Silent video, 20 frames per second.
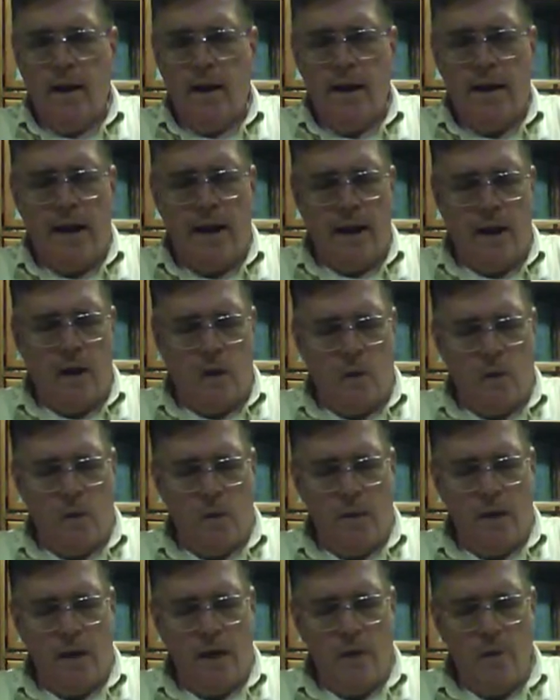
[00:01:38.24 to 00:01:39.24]
Now
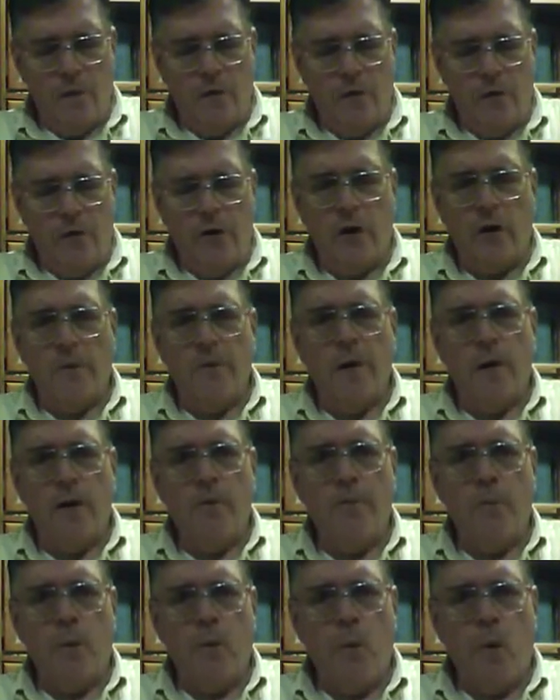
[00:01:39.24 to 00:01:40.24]
we should talk about
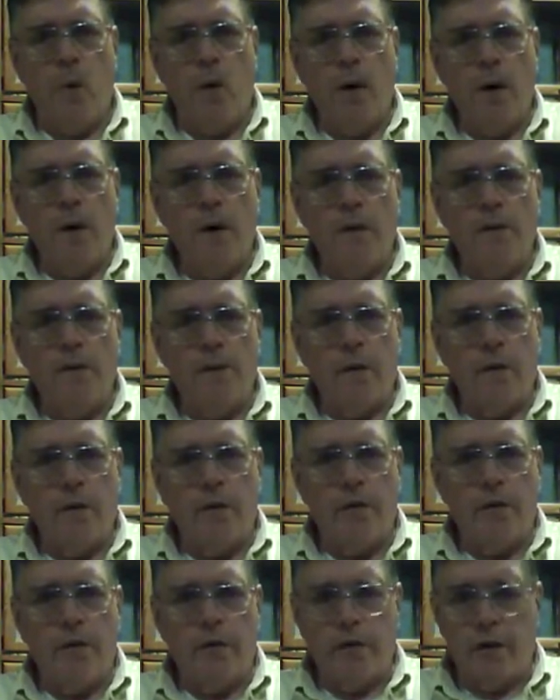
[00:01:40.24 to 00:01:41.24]
broad
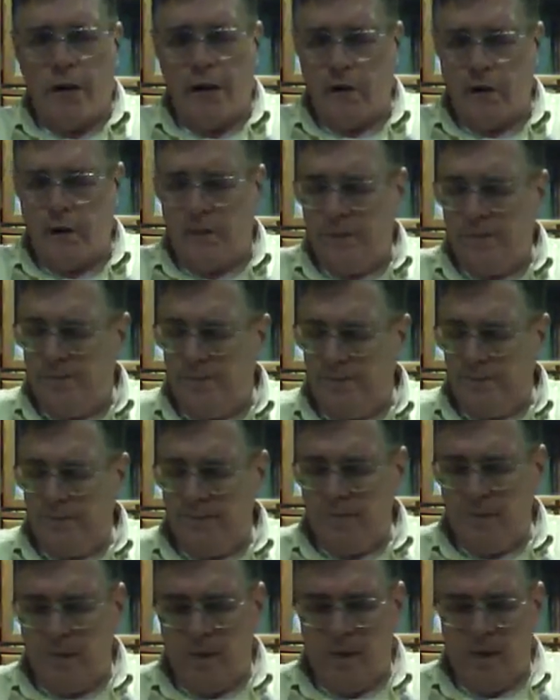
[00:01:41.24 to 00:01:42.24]
versus slender.
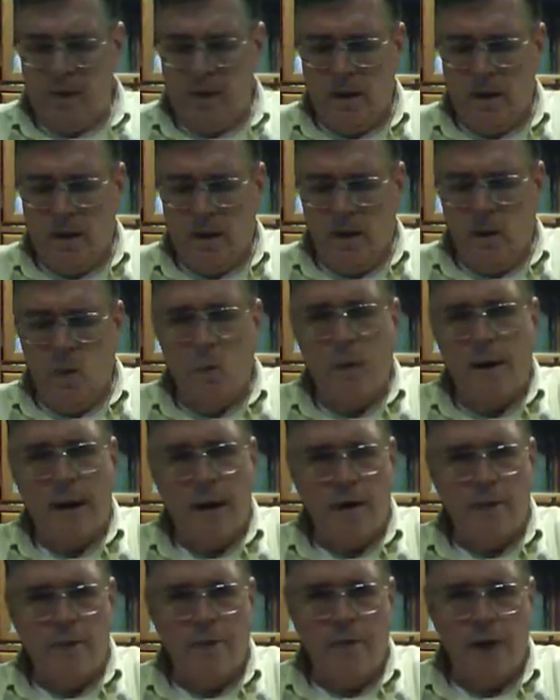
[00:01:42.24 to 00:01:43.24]
We
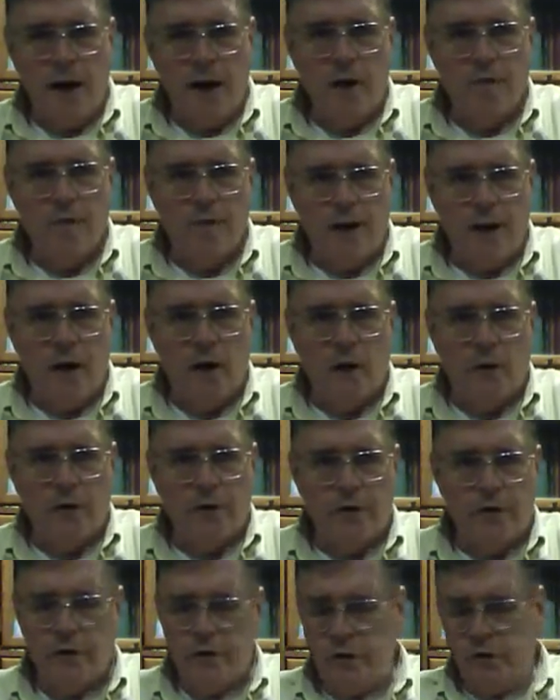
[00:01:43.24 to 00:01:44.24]
have 5 vowels,
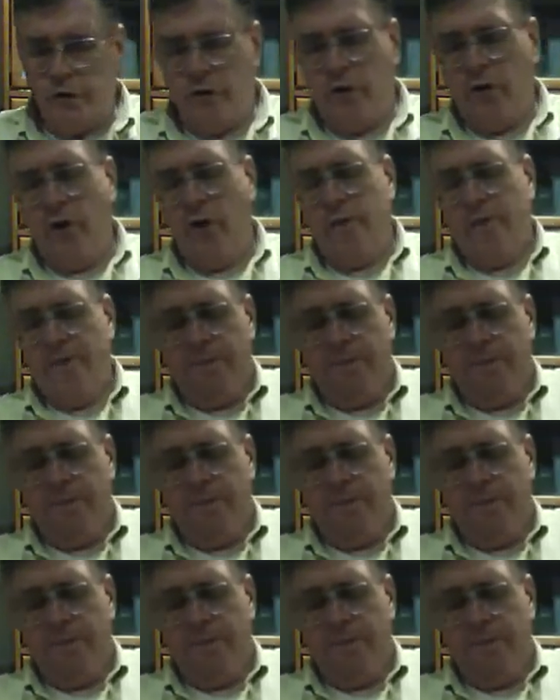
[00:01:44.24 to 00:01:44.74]
as you saw.